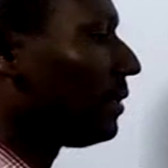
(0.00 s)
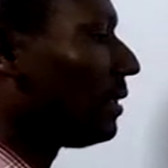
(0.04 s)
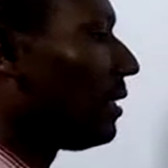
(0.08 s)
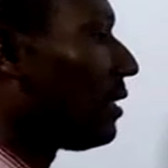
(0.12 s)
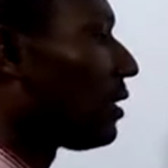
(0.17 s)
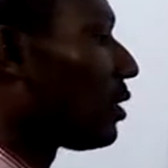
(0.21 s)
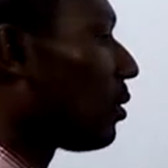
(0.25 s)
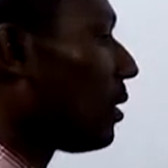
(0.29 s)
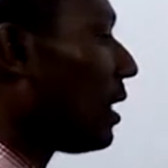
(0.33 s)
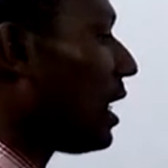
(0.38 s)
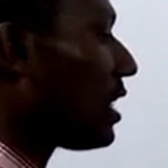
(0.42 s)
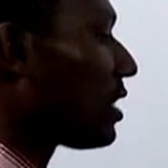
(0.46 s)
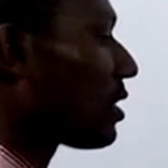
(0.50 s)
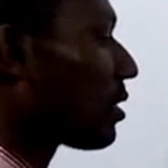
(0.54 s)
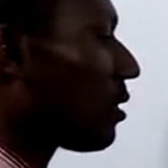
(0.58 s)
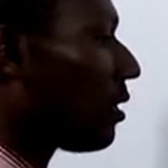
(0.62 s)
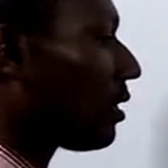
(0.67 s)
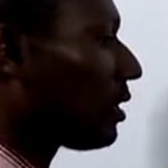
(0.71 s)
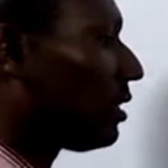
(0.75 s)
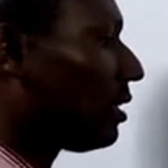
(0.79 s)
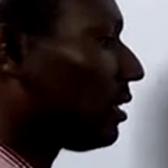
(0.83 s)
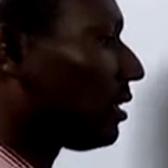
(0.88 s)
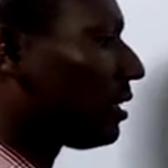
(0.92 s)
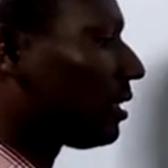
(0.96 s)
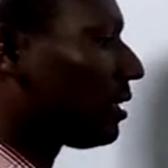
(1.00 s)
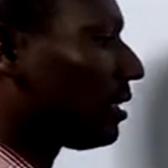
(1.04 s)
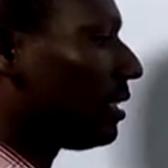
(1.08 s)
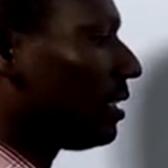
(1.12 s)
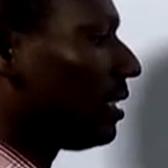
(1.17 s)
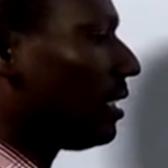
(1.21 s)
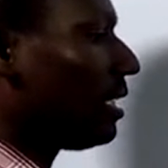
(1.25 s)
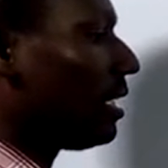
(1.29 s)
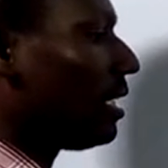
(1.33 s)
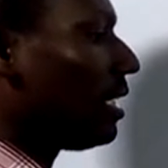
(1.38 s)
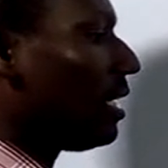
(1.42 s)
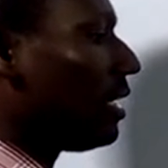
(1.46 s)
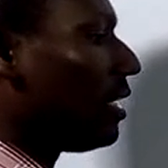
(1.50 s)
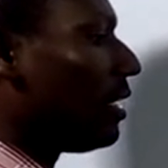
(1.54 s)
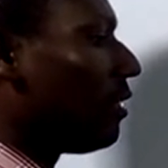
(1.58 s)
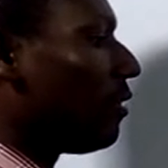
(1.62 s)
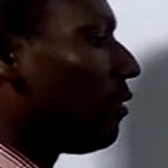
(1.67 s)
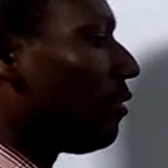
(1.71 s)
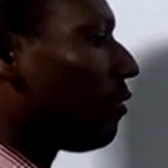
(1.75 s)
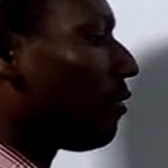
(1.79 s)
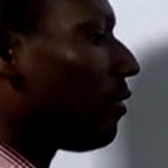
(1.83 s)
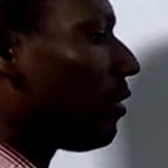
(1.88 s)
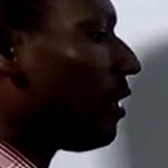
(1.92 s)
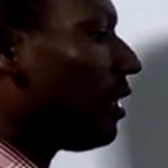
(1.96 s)
So let's cut it.
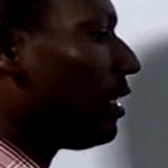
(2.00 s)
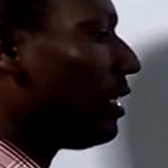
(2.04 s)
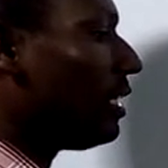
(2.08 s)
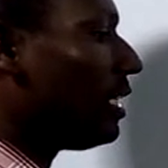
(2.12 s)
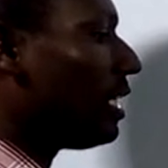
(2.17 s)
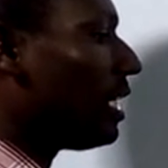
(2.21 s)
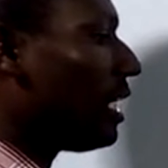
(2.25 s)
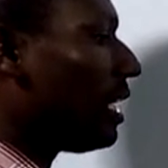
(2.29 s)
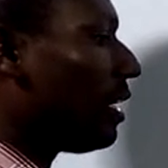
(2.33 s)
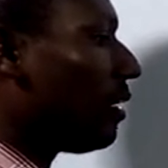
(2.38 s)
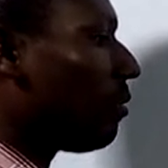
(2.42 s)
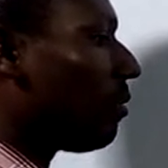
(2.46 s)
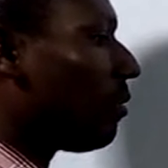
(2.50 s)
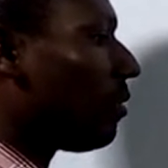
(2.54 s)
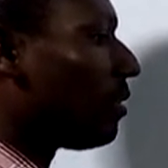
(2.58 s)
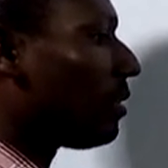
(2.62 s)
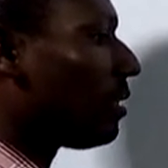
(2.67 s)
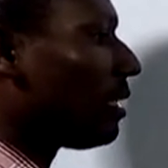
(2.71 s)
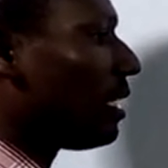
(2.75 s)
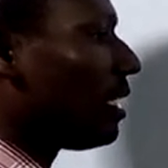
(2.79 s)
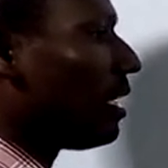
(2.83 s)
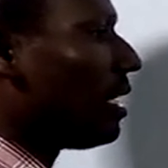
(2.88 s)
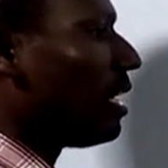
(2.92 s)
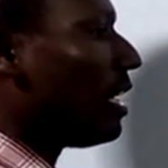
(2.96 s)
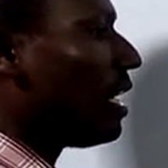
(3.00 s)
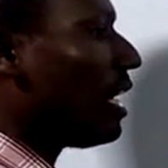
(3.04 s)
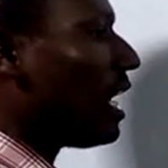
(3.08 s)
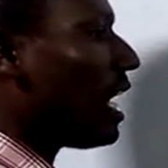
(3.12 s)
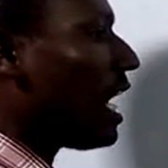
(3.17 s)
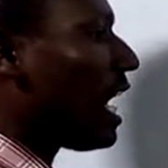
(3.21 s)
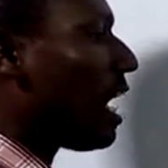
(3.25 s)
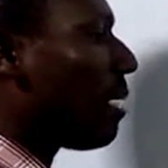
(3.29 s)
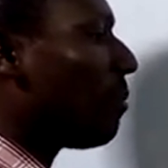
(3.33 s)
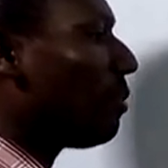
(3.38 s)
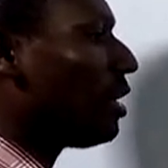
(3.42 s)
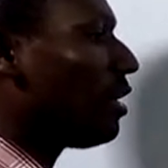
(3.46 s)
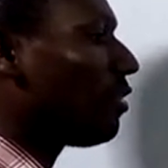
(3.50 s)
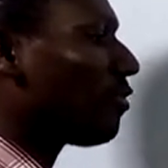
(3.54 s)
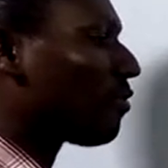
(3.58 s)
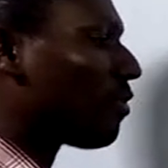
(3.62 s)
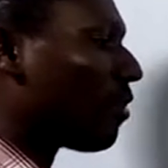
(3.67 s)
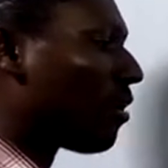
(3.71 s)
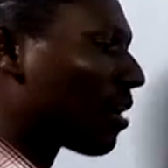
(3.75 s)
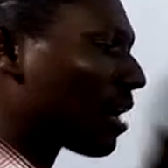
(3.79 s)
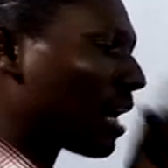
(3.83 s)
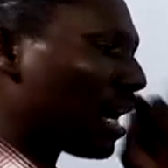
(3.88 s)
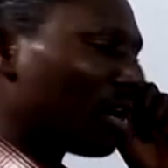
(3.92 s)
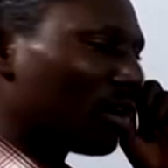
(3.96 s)
4 here, 1. How many
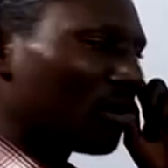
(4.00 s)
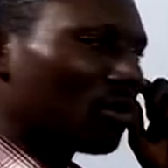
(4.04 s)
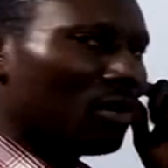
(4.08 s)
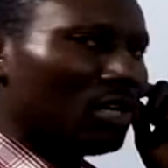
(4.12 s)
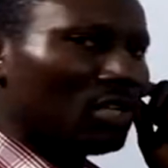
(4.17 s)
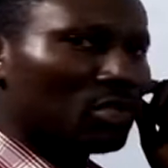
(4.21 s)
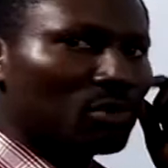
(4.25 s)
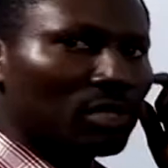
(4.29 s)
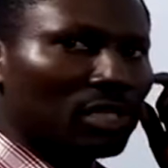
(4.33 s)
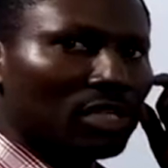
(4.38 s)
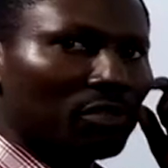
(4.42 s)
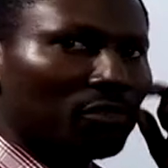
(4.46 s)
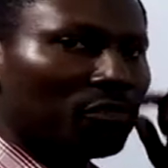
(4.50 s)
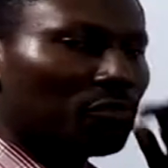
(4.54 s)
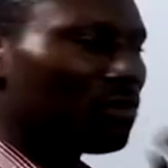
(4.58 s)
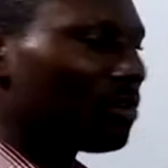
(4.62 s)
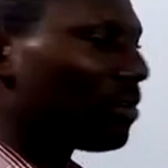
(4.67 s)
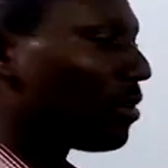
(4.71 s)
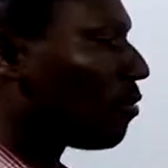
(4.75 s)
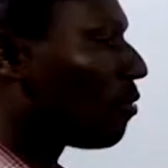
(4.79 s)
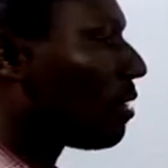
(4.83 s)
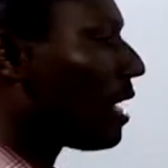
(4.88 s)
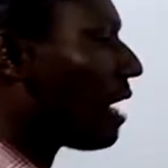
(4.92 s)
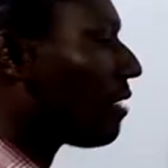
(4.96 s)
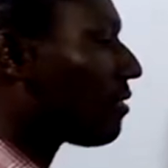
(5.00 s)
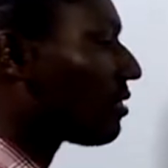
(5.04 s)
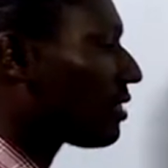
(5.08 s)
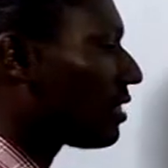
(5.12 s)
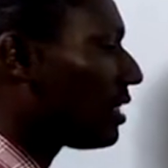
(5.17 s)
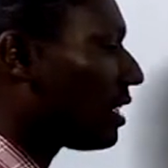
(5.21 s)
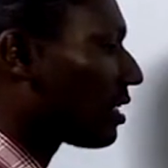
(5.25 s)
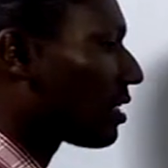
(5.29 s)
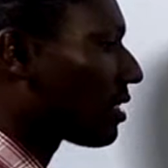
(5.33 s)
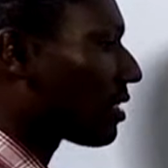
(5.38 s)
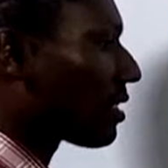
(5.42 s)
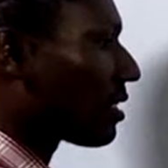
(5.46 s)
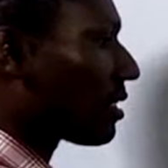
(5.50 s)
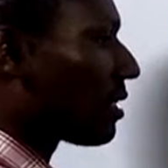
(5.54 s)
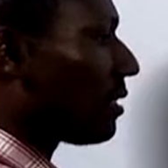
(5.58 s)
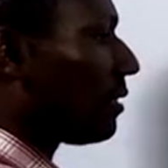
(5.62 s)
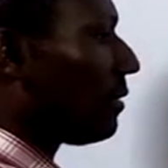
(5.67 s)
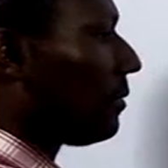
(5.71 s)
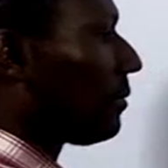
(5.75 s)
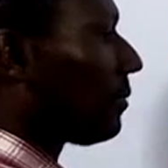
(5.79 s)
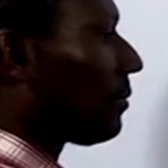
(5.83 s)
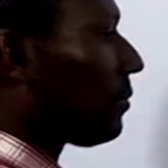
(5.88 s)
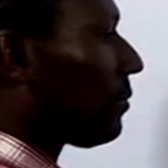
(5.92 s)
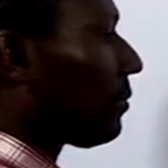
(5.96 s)
4 can go in 24? We have 6.
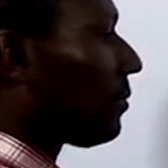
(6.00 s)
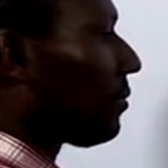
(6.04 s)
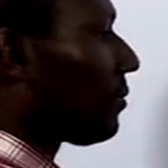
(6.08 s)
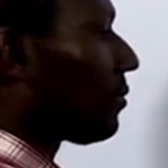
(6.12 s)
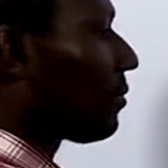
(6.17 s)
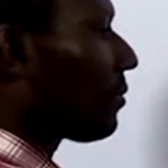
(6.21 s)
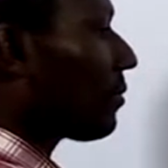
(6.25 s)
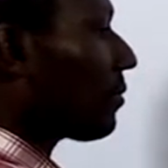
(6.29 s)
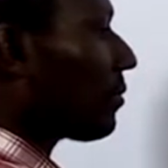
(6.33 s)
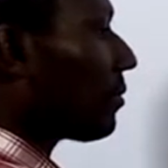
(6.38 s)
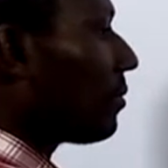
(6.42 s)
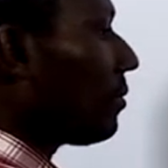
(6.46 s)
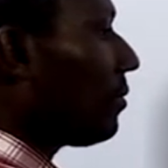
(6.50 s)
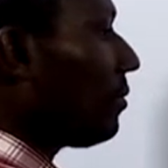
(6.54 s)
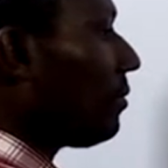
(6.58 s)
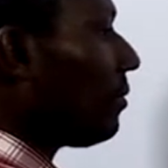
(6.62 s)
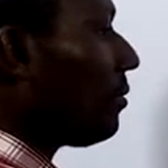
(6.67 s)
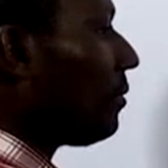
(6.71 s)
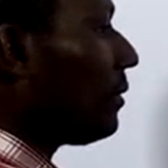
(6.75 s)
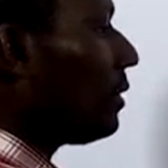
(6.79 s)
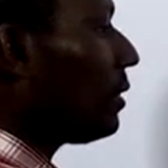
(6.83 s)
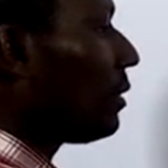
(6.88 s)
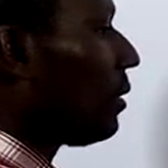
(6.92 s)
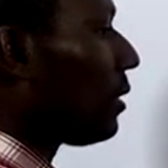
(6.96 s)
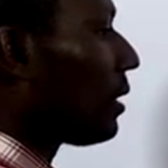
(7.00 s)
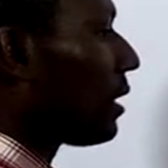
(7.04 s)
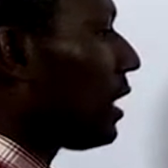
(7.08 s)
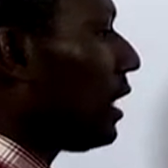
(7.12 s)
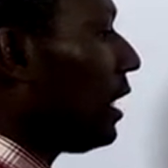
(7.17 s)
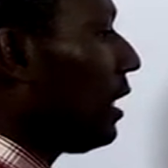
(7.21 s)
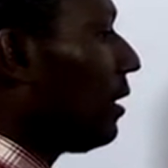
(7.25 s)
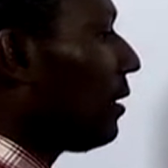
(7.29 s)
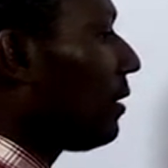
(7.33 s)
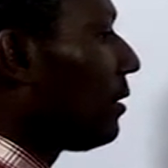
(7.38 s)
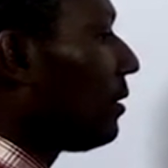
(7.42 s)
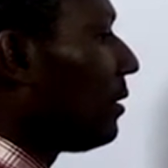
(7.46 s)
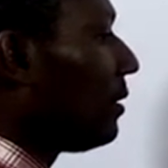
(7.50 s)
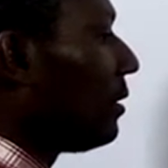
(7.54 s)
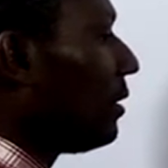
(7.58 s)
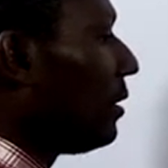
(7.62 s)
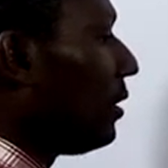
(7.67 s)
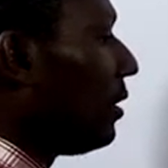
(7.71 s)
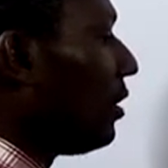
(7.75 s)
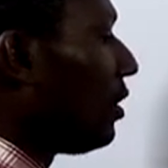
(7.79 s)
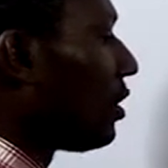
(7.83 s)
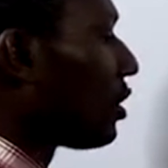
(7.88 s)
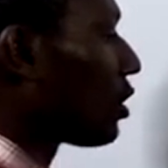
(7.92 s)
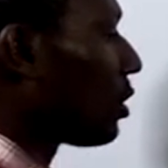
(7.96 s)
Okay?
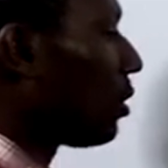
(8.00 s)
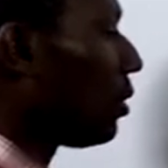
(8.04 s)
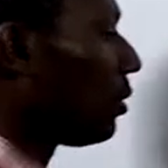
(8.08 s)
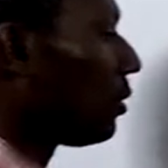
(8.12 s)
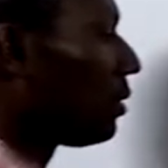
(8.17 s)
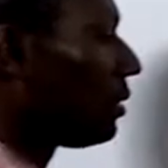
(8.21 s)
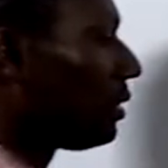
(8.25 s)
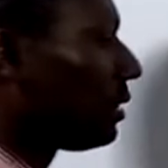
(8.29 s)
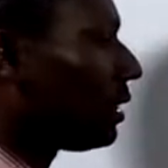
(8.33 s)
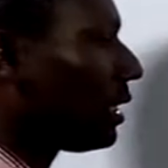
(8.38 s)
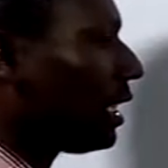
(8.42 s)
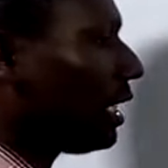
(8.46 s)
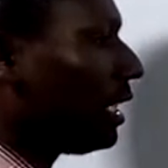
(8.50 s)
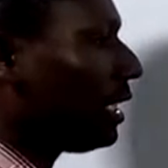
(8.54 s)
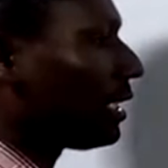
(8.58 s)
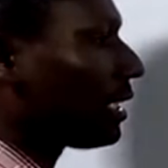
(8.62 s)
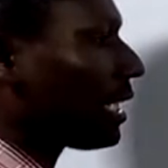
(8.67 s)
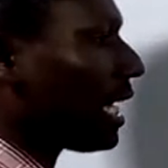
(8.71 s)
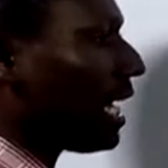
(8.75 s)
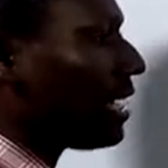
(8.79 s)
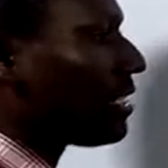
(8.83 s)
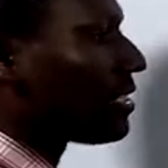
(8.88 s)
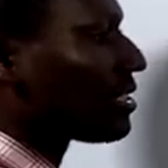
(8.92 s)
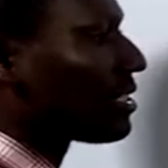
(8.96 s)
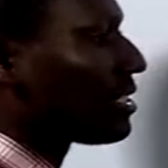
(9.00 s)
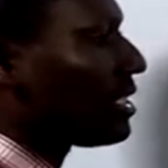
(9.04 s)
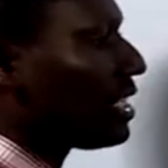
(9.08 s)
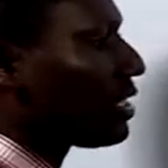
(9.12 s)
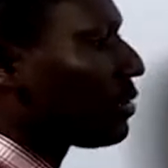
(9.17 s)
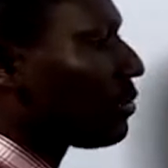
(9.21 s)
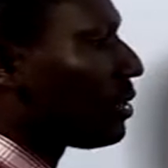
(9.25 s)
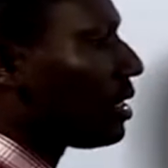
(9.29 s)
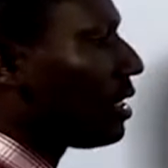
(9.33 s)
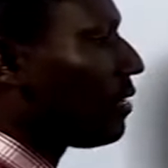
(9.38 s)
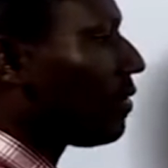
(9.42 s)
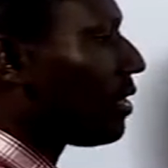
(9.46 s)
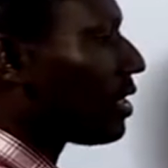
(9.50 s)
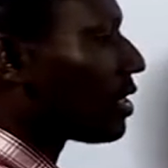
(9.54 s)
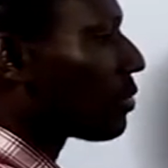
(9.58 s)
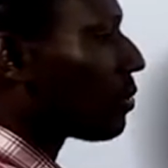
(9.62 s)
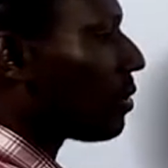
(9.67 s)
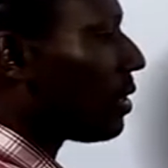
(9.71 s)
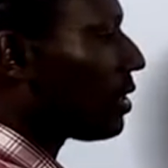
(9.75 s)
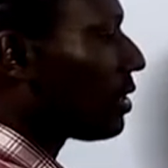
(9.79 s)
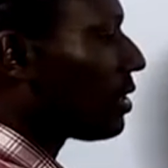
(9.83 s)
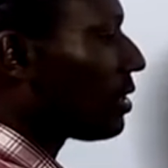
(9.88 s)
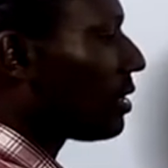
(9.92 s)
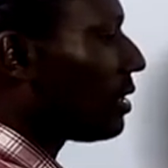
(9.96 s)
So 3 times 6 will give us
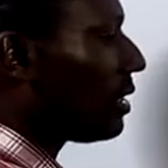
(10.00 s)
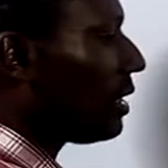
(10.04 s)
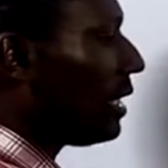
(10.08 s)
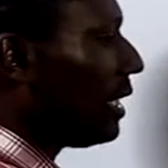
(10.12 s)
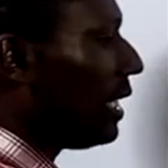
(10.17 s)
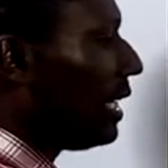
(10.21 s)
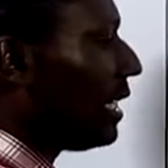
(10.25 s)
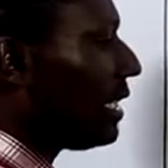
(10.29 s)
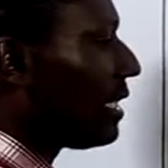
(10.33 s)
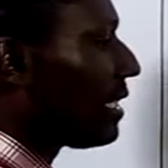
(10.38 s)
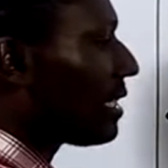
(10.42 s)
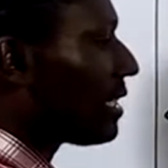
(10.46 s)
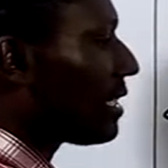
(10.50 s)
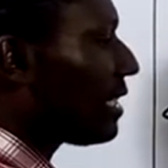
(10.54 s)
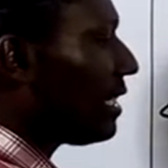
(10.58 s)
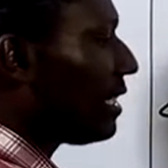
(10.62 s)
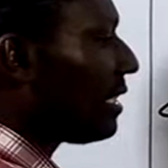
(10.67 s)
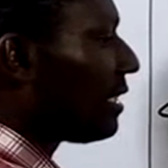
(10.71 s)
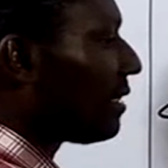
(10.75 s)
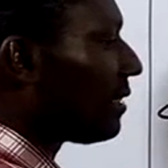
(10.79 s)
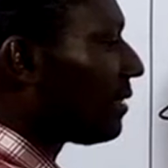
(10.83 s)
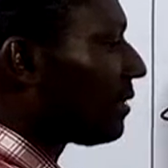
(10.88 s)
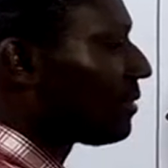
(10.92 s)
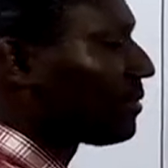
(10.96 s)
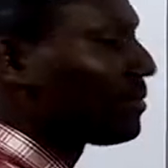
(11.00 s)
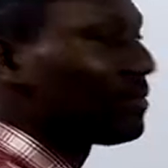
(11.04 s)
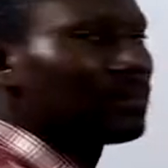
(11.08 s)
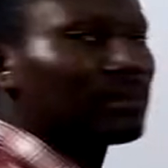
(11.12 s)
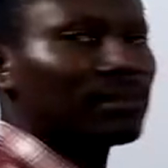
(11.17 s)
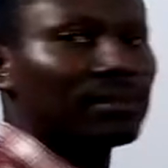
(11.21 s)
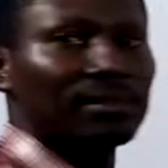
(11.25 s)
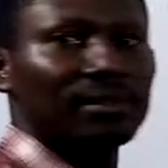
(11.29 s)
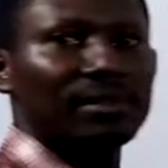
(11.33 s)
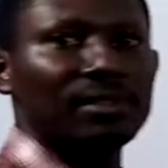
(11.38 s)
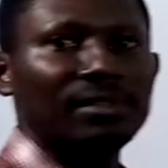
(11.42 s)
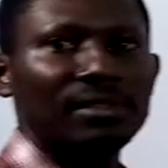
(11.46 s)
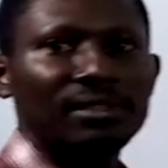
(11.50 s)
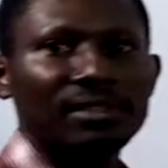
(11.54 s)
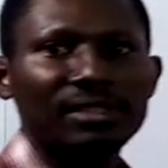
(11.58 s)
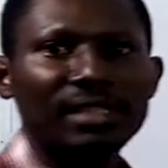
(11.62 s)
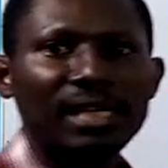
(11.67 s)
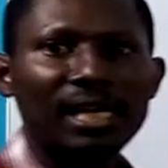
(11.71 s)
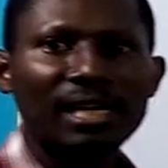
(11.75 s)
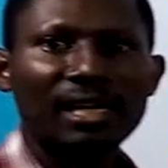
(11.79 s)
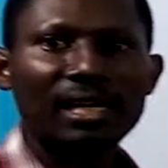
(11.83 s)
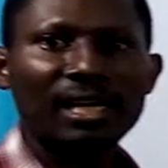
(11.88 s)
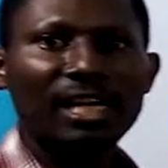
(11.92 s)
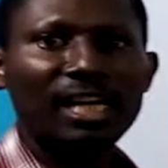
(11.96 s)
what? 18. Is
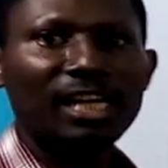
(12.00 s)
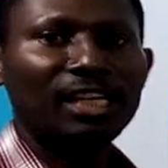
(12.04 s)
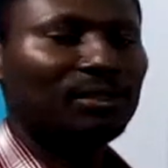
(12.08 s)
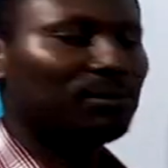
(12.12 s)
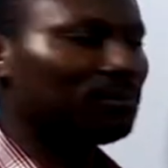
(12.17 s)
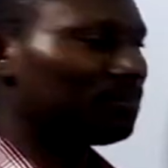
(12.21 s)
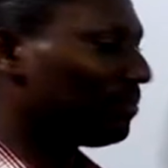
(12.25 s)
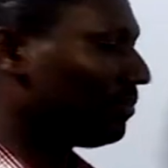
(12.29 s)
that clear?